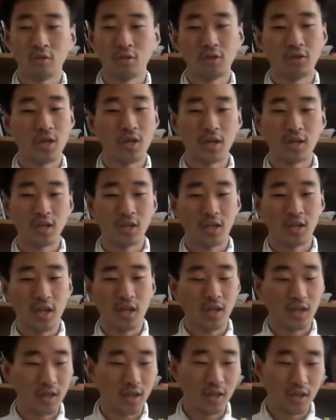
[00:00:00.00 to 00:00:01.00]
You're not gonna
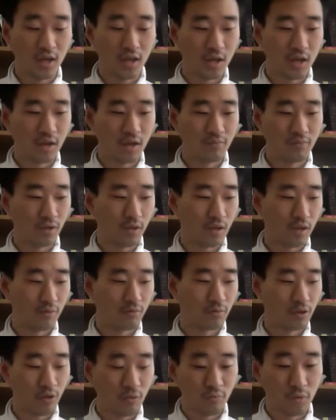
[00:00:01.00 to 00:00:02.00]
gain. Uh,
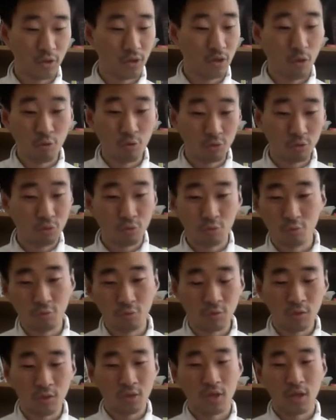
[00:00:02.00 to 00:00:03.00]
um, so if you go
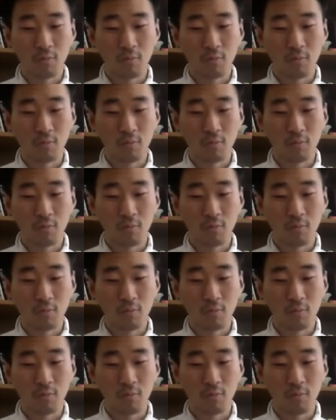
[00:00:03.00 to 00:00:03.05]
to,